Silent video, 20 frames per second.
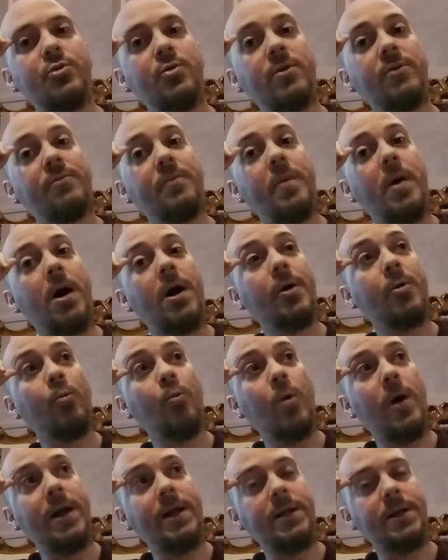to have
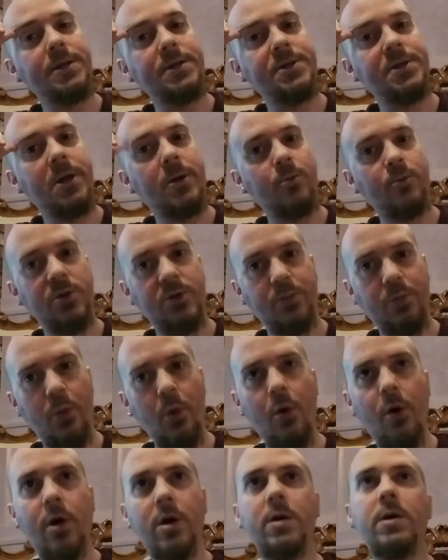bought when his son was
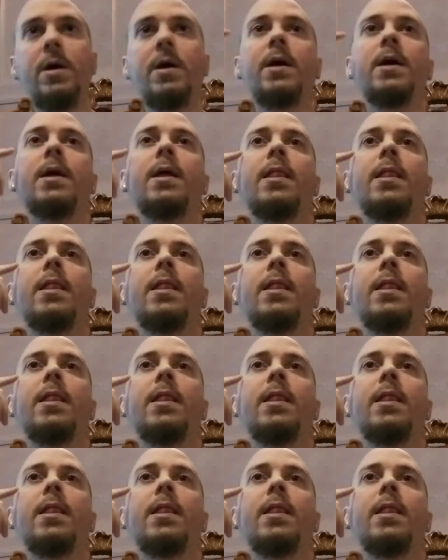born.